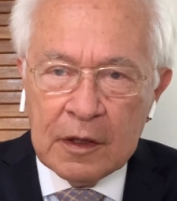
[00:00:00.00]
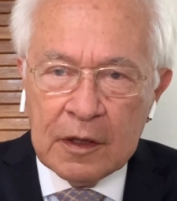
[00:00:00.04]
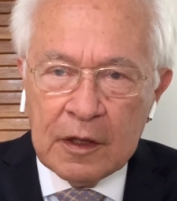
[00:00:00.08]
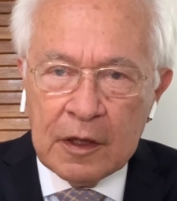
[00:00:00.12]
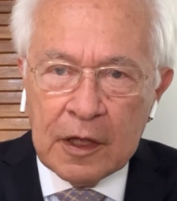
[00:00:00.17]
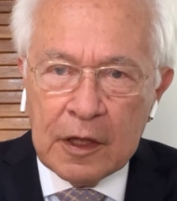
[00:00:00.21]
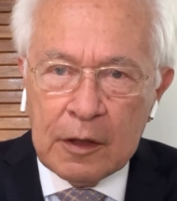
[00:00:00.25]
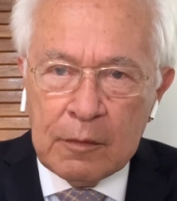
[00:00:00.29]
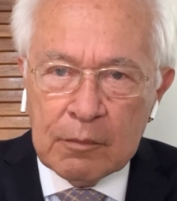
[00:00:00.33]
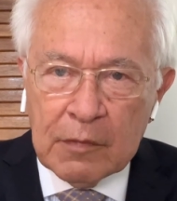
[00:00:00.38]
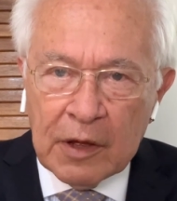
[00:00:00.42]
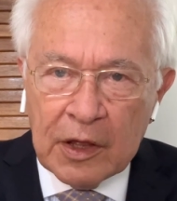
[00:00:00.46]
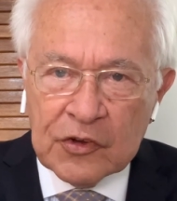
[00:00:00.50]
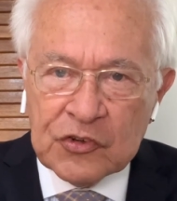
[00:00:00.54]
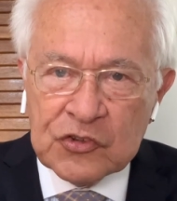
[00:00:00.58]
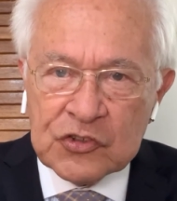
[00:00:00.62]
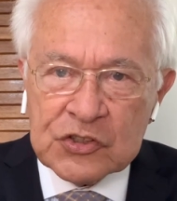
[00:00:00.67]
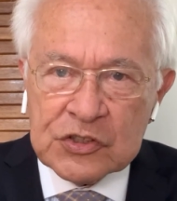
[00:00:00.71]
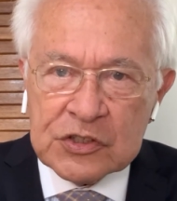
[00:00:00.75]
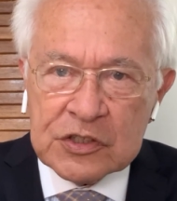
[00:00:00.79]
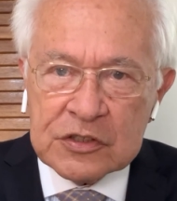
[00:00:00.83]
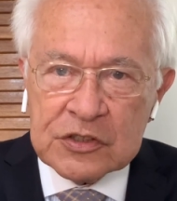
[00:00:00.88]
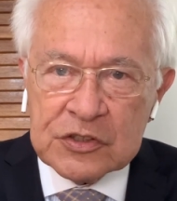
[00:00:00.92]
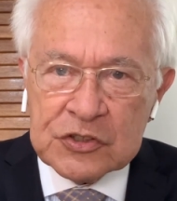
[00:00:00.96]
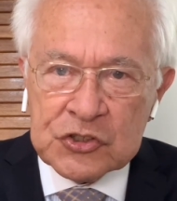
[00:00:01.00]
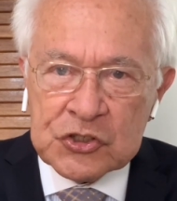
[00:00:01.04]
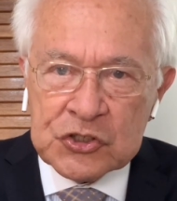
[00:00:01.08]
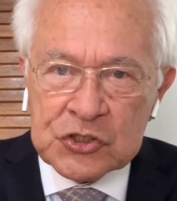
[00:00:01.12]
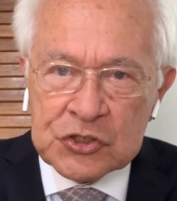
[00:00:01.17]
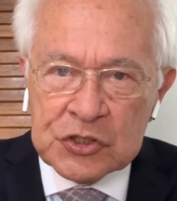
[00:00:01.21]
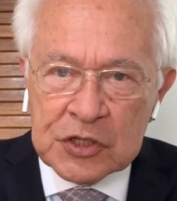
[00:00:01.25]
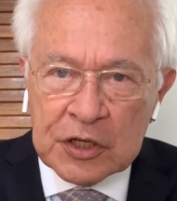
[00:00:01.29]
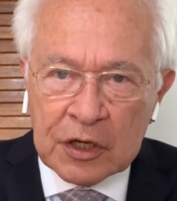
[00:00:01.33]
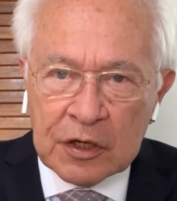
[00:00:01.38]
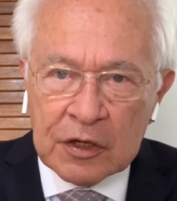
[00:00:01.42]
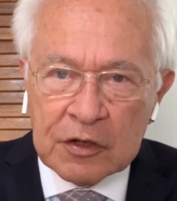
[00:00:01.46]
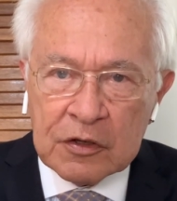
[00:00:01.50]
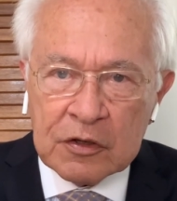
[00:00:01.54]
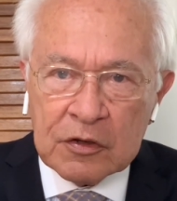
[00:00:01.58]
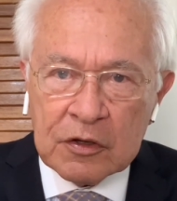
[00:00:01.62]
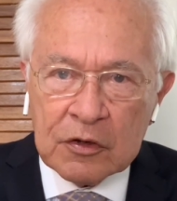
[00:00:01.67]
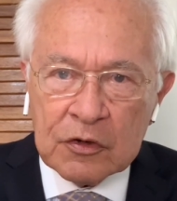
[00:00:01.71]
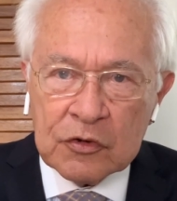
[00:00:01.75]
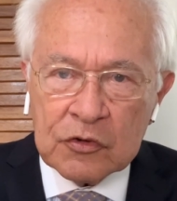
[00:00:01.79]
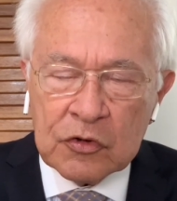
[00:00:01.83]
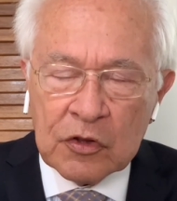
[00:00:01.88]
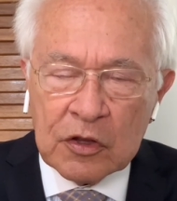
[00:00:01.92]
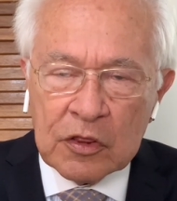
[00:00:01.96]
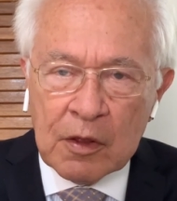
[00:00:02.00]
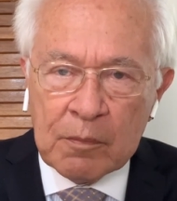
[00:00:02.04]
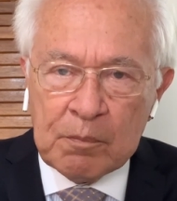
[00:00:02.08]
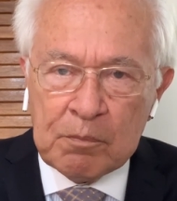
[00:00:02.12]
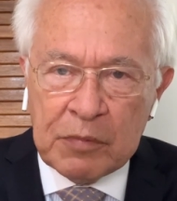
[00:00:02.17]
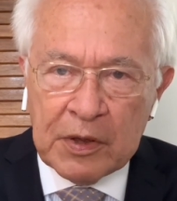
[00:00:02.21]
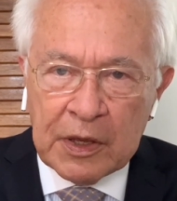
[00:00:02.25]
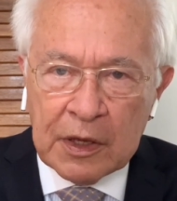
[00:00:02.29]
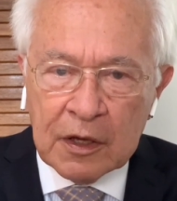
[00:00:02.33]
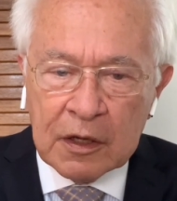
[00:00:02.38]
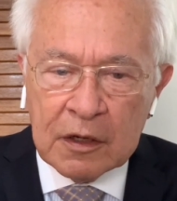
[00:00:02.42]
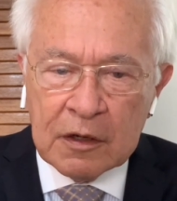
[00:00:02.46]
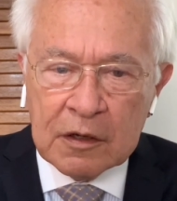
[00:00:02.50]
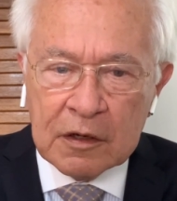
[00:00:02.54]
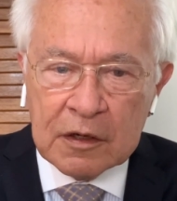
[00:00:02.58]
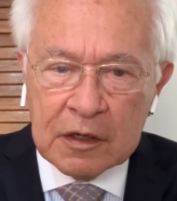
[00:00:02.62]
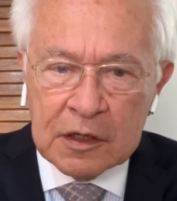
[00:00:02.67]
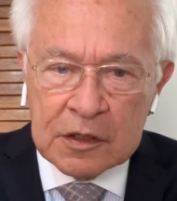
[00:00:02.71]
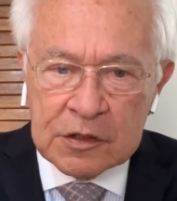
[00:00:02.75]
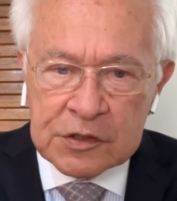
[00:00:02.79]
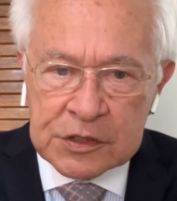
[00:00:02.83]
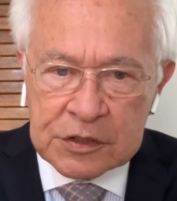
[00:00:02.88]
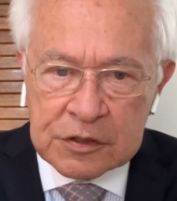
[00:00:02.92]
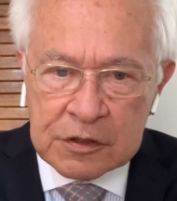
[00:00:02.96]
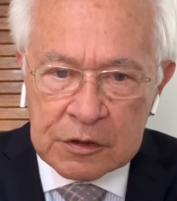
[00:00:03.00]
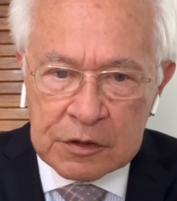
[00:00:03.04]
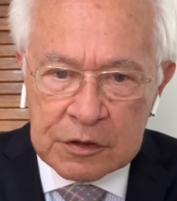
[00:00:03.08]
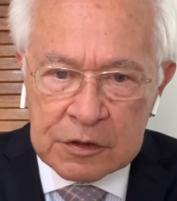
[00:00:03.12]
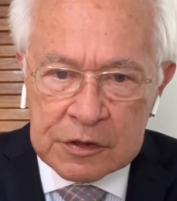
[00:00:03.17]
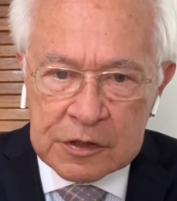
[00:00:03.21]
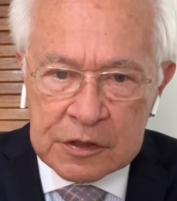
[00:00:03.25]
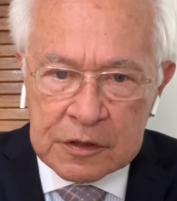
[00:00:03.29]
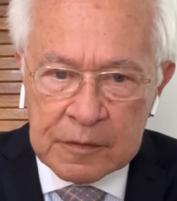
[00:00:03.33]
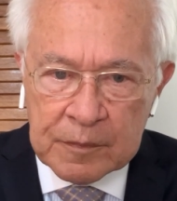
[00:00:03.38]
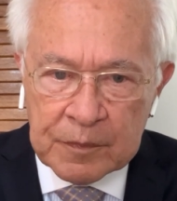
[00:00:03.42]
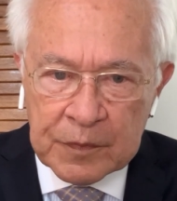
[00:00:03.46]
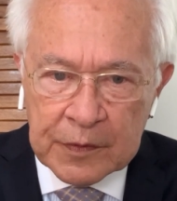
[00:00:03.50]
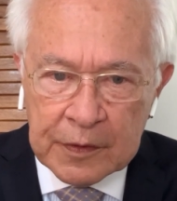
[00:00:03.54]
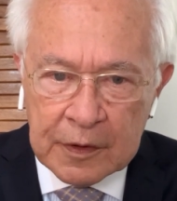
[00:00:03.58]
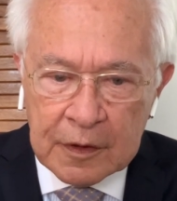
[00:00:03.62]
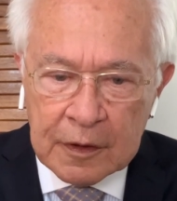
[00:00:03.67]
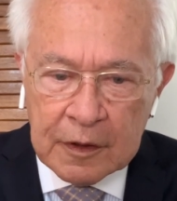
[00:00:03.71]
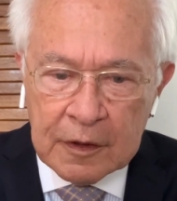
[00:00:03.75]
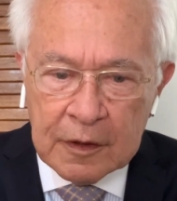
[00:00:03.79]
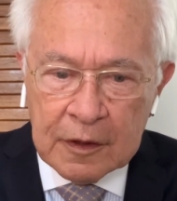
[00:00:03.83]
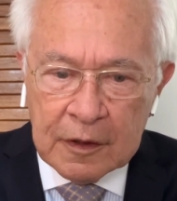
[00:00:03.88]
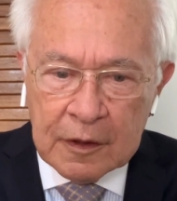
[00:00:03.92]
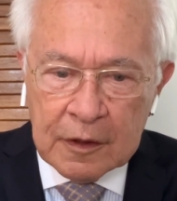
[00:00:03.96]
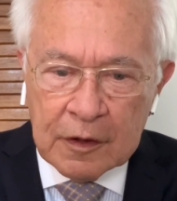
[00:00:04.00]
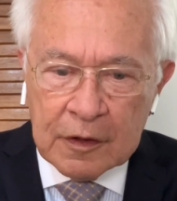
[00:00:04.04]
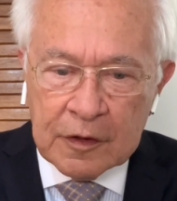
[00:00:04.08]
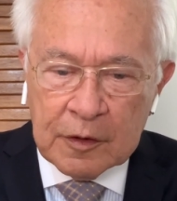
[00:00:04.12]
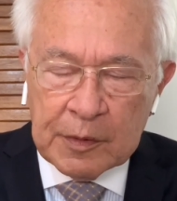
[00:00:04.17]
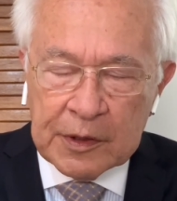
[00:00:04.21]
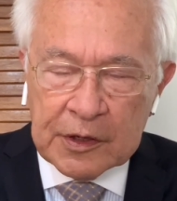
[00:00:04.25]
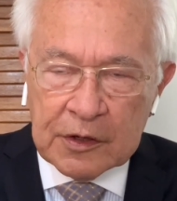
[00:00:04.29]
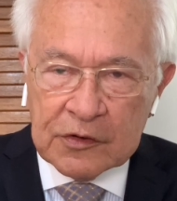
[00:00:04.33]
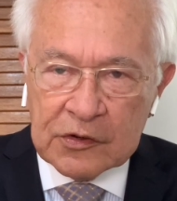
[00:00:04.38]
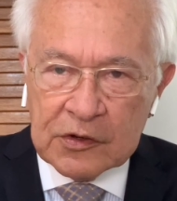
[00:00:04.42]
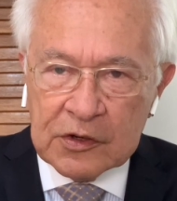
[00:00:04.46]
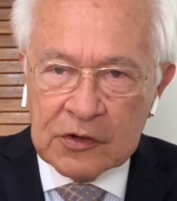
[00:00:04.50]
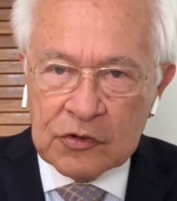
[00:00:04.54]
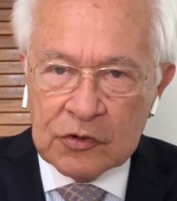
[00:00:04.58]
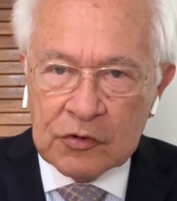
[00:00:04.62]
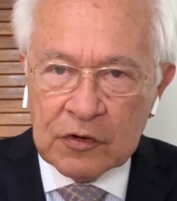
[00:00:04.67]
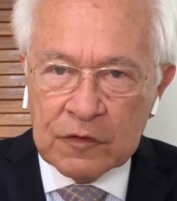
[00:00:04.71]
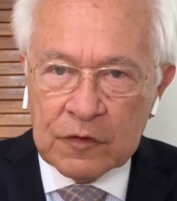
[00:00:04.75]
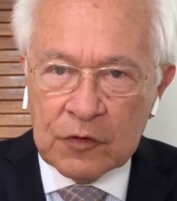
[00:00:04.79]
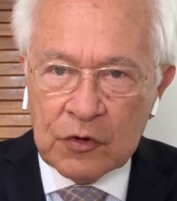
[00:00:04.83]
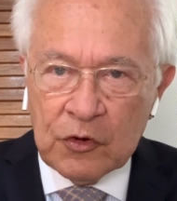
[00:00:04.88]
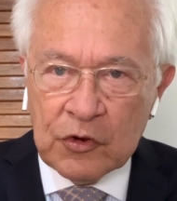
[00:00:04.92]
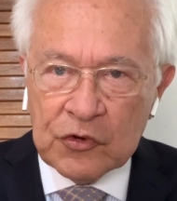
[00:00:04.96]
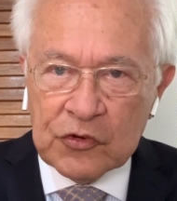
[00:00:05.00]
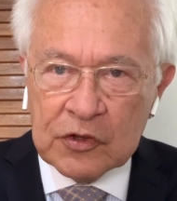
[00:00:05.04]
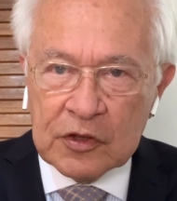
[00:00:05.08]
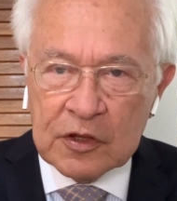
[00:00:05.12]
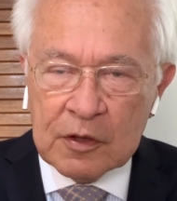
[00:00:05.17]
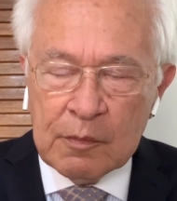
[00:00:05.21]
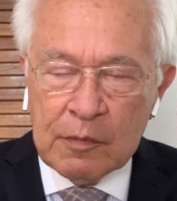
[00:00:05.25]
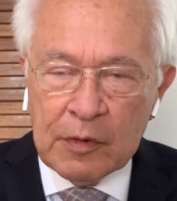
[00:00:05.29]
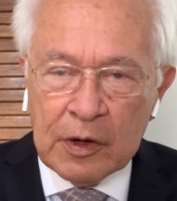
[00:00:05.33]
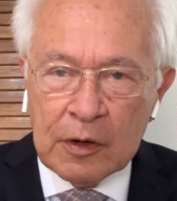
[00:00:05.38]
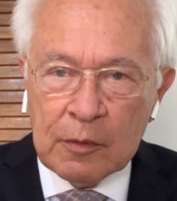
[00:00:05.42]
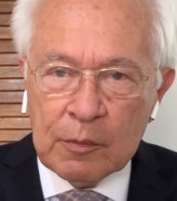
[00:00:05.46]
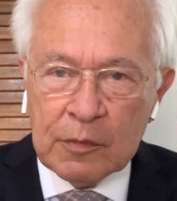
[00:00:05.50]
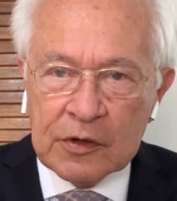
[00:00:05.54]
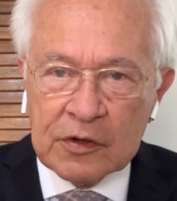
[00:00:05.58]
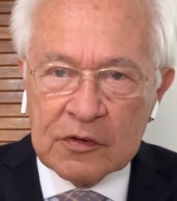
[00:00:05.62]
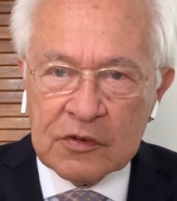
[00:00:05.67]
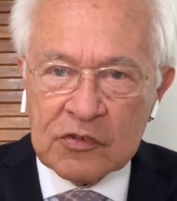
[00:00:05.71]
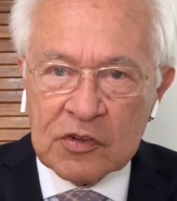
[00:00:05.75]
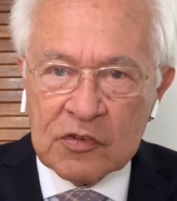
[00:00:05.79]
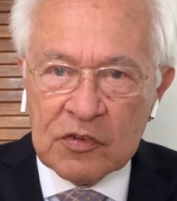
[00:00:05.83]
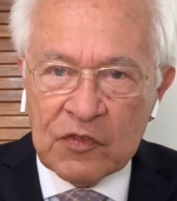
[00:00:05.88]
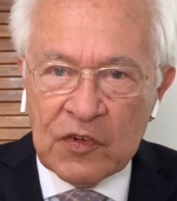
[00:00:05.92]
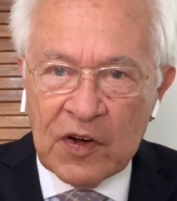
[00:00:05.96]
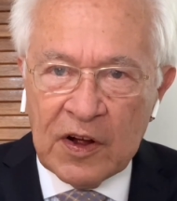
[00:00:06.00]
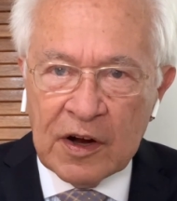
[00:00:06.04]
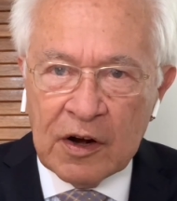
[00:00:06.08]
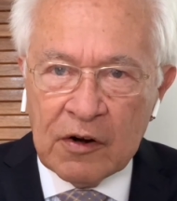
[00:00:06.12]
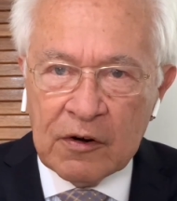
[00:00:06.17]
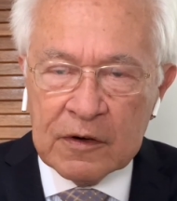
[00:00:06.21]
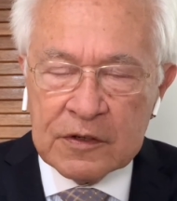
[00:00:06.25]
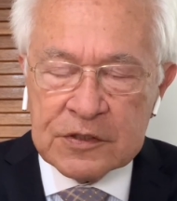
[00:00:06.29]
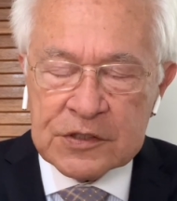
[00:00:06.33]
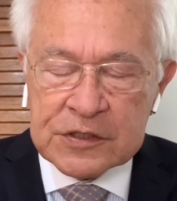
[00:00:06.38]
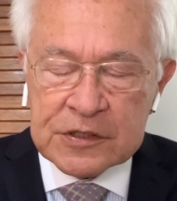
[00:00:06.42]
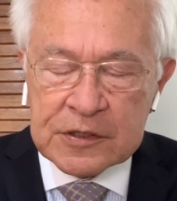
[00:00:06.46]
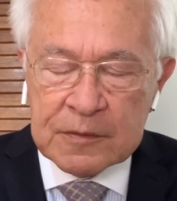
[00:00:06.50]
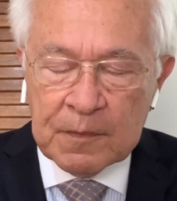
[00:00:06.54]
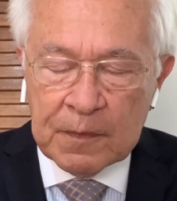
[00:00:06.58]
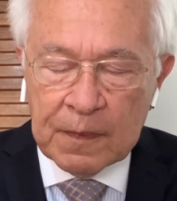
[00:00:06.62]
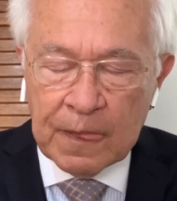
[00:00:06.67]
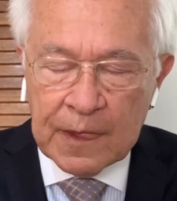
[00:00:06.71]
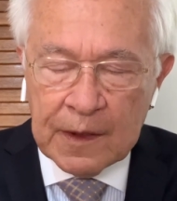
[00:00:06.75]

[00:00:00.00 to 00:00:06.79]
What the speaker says: He must stick to the big issues. And the biggest issue, of course, at the moment is the virus.